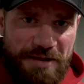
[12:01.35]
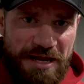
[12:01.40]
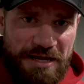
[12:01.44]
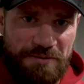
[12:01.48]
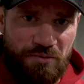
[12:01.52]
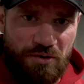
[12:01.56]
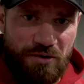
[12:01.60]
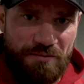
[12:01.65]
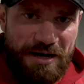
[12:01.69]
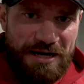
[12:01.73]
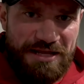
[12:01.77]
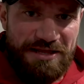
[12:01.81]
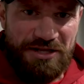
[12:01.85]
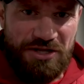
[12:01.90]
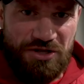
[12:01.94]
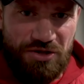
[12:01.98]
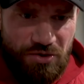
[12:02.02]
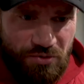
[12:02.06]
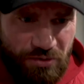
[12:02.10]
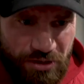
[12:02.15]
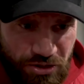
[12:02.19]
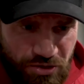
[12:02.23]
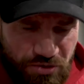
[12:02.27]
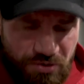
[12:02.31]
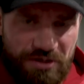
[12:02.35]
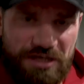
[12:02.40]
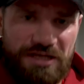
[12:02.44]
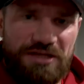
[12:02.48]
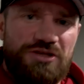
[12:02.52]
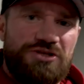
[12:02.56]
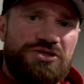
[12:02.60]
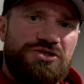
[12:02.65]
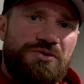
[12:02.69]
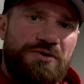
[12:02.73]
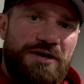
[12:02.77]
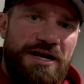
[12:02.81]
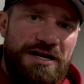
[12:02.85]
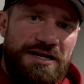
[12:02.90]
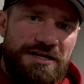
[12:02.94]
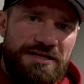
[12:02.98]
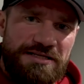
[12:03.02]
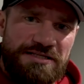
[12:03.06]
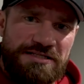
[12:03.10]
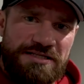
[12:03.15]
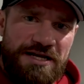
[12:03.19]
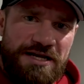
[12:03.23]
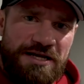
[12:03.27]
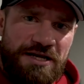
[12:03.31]
make more money than you and you get the short end of
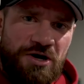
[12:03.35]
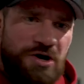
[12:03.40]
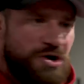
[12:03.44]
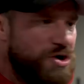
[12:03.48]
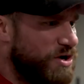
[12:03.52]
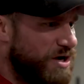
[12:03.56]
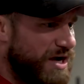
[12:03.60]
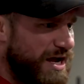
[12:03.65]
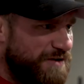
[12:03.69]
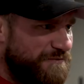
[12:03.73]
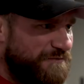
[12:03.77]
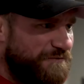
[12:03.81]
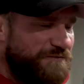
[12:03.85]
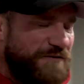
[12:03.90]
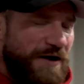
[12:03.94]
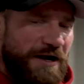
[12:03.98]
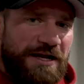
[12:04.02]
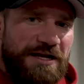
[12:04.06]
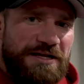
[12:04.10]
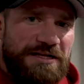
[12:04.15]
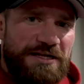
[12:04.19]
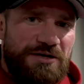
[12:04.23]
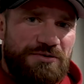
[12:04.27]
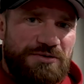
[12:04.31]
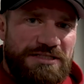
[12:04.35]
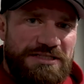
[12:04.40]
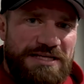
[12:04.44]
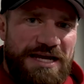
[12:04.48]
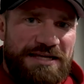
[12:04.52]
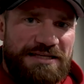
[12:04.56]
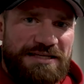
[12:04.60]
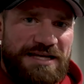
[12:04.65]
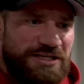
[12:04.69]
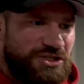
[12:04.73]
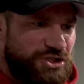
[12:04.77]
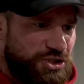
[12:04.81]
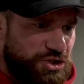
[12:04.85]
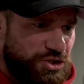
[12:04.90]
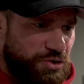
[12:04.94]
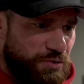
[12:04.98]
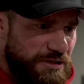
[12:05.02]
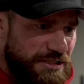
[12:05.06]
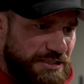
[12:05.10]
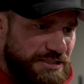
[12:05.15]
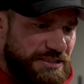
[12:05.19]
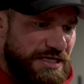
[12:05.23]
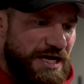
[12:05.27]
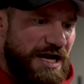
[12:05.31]
the stick? What kind of fucking deal is that? That's
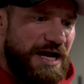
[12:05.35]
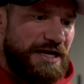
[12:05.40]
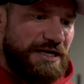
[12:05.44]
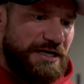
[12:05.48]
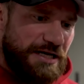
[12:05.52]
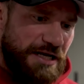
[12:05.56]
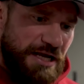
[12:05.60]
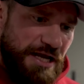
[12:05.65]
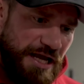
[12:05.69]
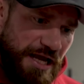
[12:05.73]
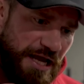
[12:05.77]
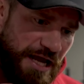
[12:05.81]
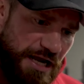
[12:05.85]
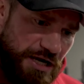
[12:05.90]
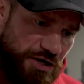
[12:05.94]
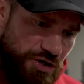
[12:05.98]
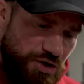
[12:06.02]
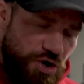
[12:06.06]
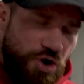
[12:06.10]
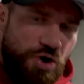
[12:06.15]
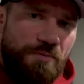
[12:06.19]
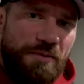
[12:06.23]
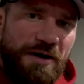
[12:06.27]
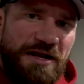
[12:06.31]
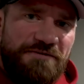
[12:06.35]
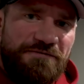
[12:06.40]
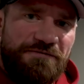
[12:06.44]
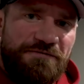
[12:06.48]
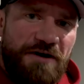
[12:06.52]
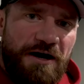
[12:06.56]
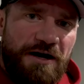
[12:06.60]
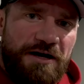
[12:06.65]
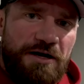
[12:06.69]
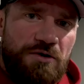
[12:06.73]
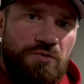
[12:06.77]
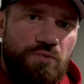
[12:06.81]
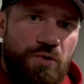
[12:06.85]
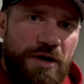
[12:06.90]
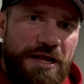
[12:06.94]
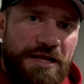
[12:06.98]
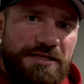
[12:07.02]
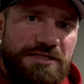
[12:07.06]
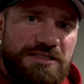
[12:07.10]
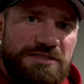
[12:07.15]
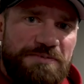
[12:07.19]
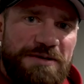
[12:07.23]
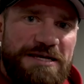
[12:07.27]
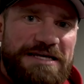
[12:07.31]
short-sighted and nobody fucking
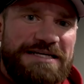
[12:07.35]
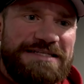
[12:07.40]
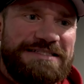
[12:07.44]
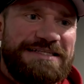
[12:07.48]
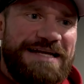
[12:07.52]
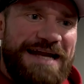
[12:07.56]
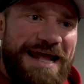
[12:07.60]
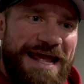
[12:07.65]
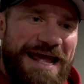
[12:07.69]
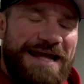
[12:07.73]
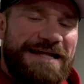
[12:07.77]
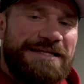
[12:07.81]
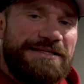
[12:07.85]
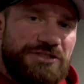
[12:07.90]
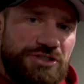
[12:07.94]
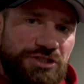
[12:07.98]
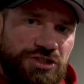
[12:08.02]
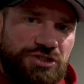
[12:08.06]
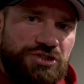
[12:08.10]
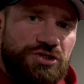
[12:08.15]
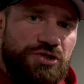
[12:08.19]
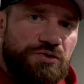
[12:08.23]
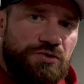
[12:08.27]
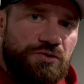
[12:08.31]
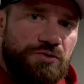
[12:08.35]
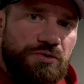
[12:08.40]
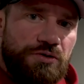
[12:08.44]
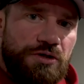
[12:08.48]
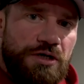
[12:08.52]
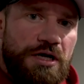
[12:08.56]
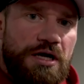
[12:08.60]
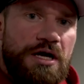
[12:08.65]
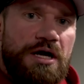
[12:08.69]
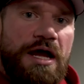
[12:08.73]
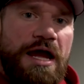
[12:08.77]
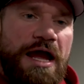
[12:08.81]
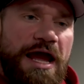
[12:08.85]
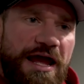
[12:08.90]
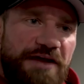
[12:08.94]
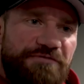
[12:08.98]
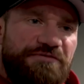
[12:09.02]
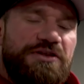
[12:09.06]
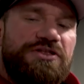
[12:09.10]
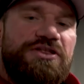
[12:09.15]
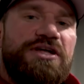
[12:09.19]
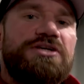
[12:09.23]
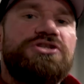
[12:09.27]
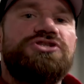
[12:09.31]
wins because it ends soon.
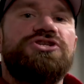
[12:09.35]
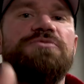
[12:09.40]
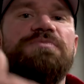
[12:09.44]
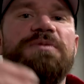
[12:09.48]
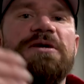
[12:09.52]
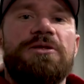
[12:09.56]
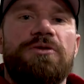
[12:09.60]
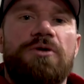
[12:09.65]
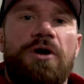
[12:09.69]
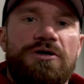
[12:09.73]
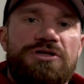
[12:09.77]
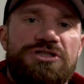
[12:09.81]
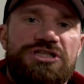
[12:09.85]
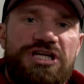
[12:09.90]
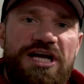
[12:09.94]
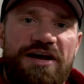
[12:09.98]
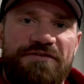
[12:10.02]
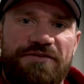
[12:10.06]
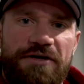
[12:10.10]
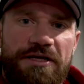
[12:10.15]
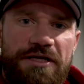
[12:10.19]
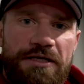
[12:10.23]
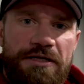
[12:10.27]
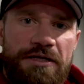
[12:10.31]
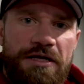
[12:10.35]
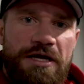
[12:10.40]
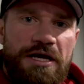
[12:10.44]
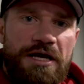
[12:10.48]
Everything should be longevity.